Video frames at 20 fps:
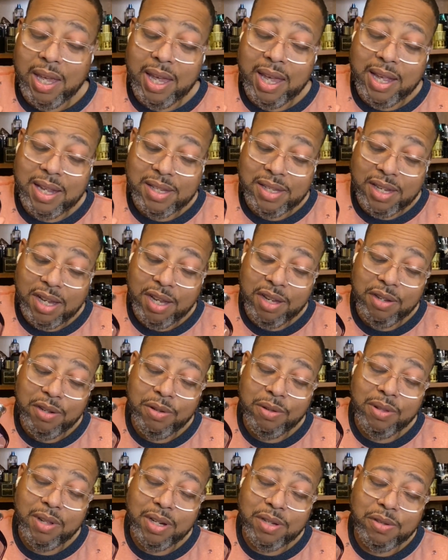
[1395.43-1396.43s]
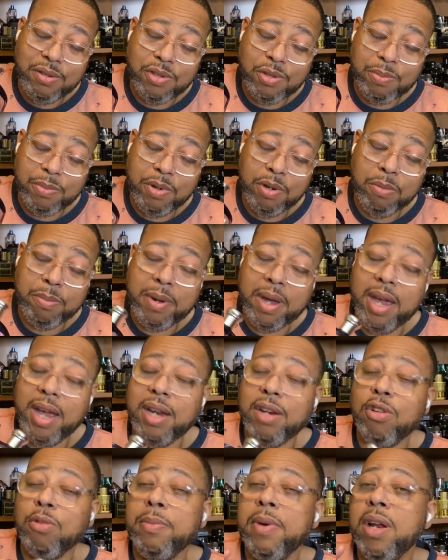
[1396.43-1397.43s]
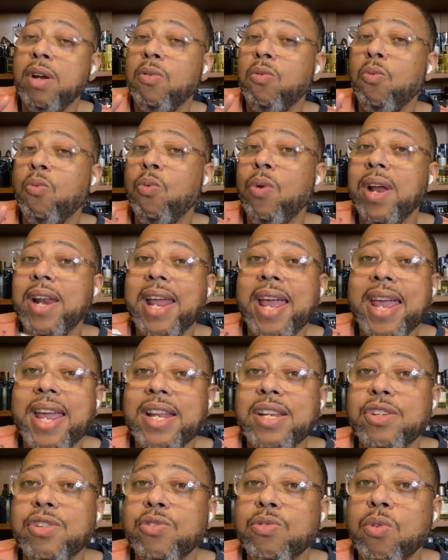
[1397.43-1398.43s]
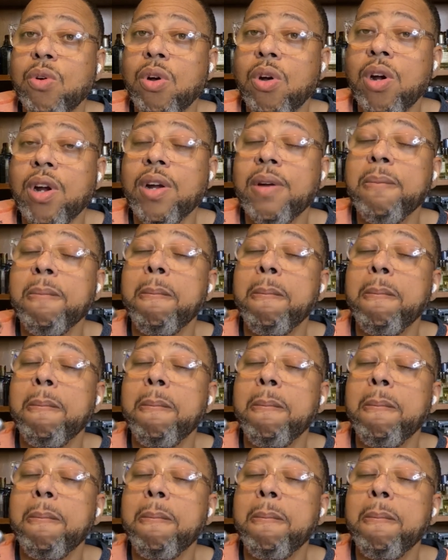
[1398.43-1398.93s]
and tell you that you smell bad. No matter what age you are,